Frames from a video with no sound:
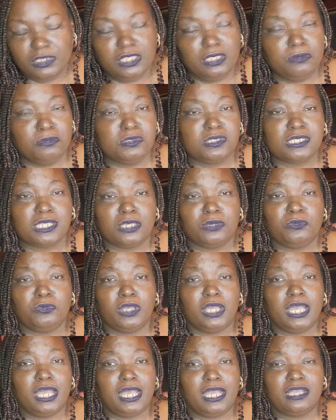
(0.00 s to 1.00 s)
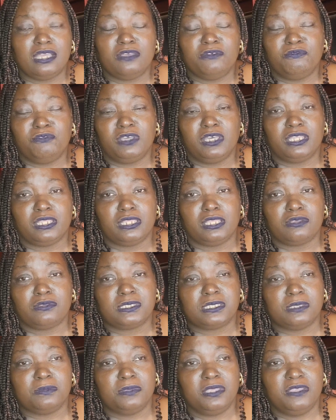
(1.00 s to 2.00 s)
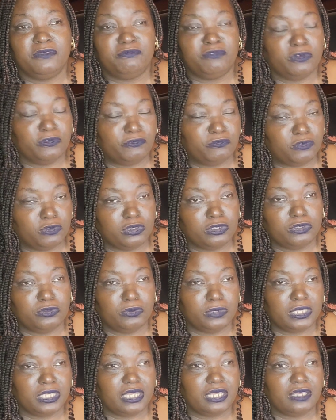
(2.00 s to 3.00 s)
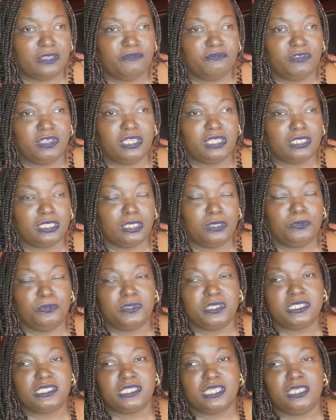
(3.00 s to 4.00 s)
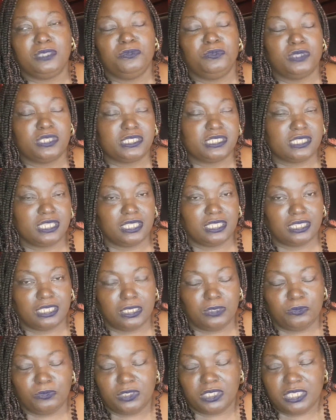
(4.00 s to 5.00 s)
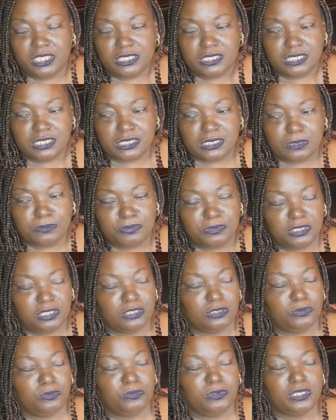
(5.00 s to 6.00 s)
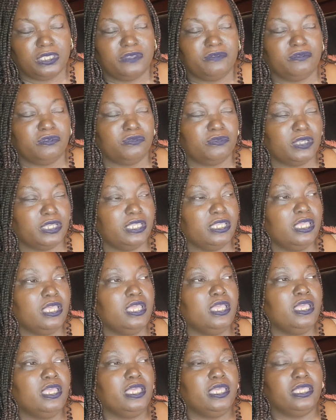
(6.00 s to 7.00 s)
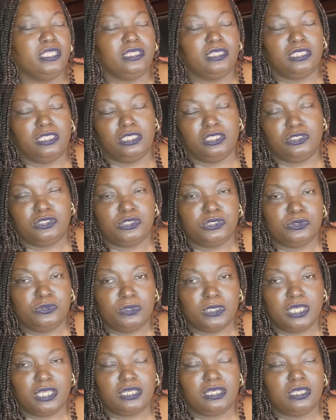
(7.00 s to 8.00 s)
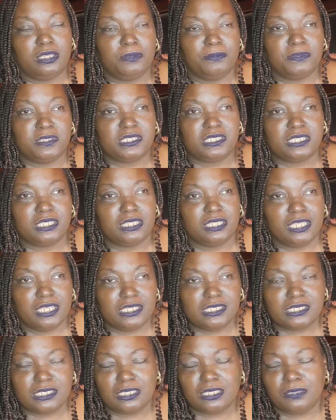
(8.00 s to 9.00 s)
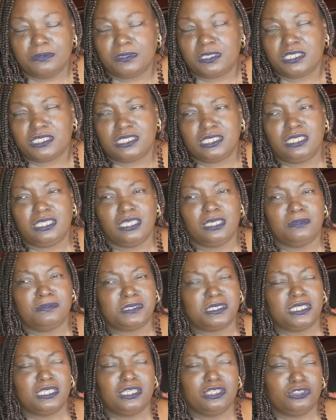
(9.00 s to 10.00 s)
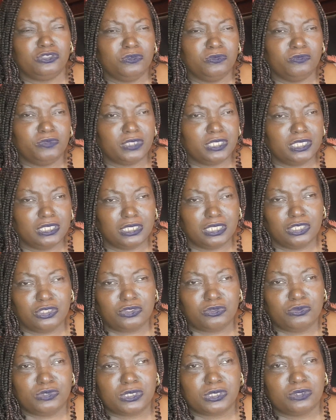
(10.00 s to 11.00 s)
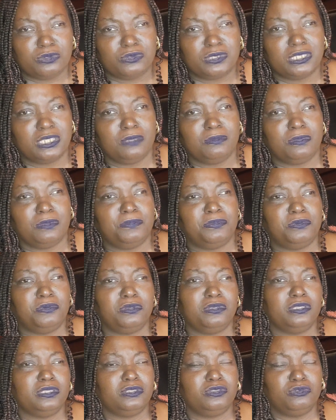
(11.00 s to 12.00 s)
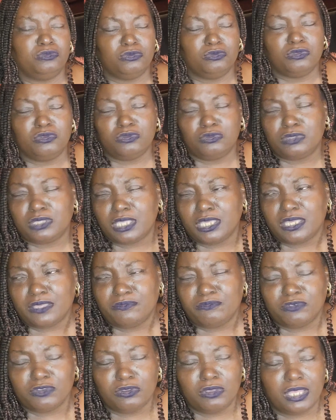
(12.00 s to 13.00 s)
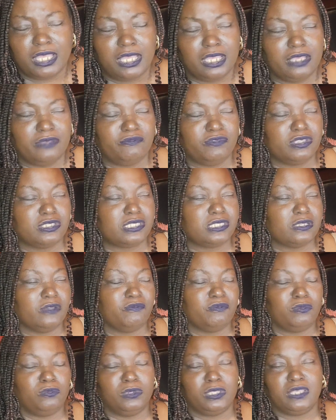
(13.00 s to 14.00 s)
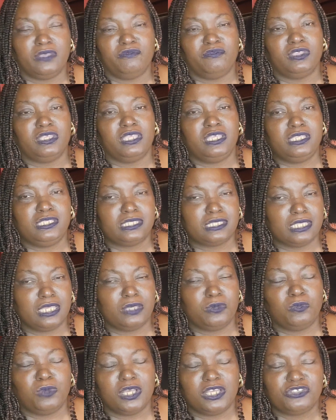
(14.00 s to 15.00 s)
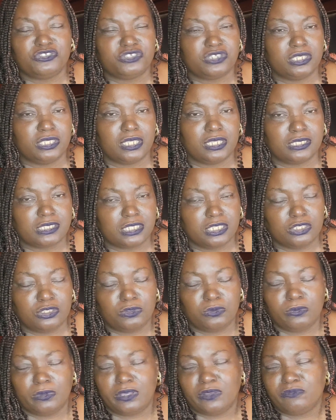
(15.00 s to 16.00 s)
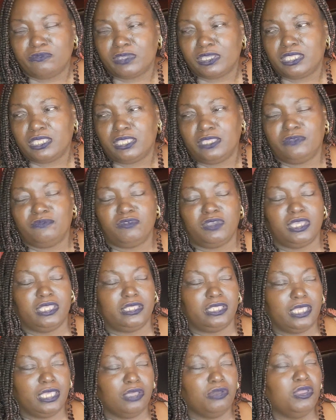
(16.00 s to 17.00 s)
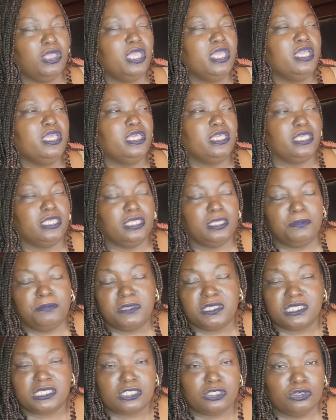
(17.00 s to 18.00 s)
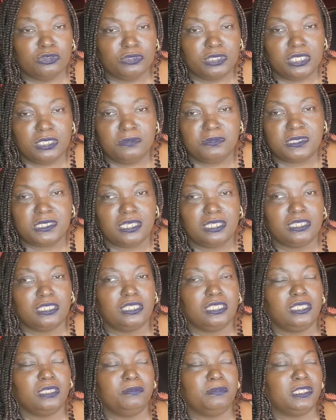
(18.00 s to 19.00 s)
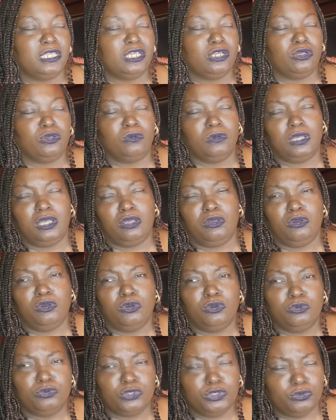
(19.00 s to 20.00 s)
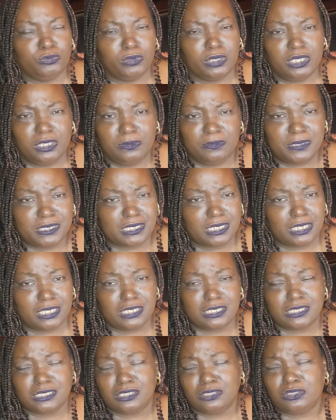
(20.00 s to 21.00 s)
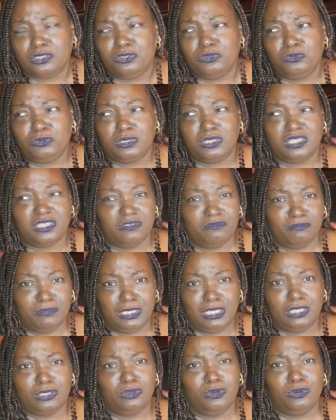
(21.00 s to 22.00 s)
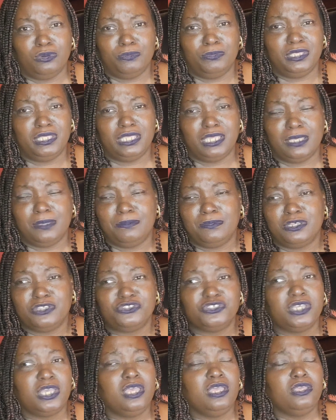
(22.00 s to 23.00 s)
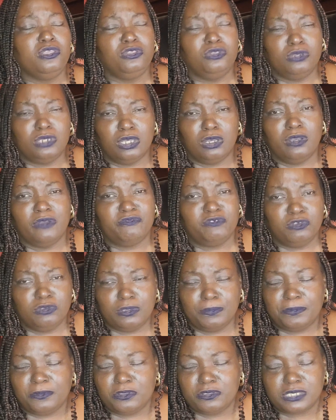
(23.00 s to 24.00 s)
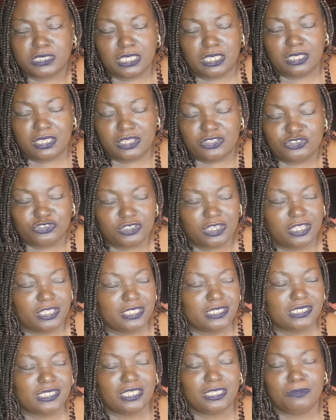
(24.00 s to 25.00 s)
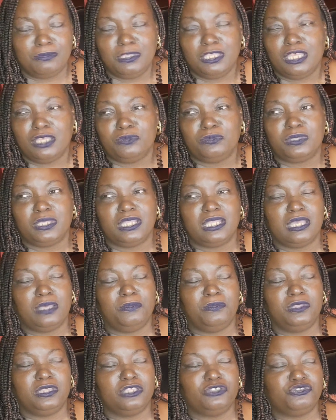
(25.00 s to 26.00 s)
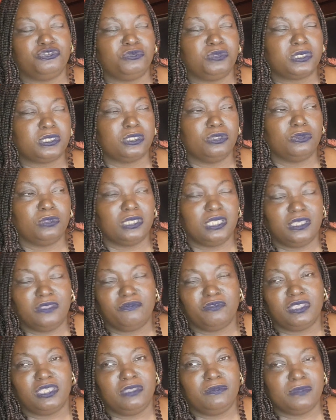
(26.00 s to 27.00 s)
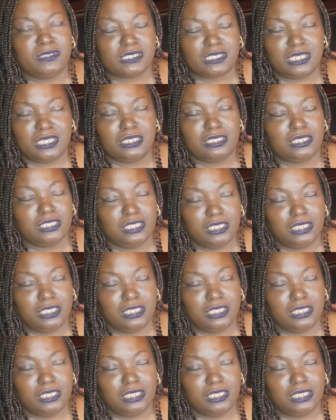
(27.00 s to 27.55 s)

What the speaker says: he was like, well, I could find out some info for you, and I could find out where Zay was that night when he disappeared or whatever, right? And then Duda come and sit next to him, because he kept saying, you really think you so damn important? You know, thinking real high of yourself or whatever. And he's like, why shouldn't I take you out right here, right now? And Emmett still keeps telling him, like, oh, I'll owe you. And he was like, there's nothing you could give me and owe me that much. You know, if you the person that tried to take me out, that I would let you still live. And he was like,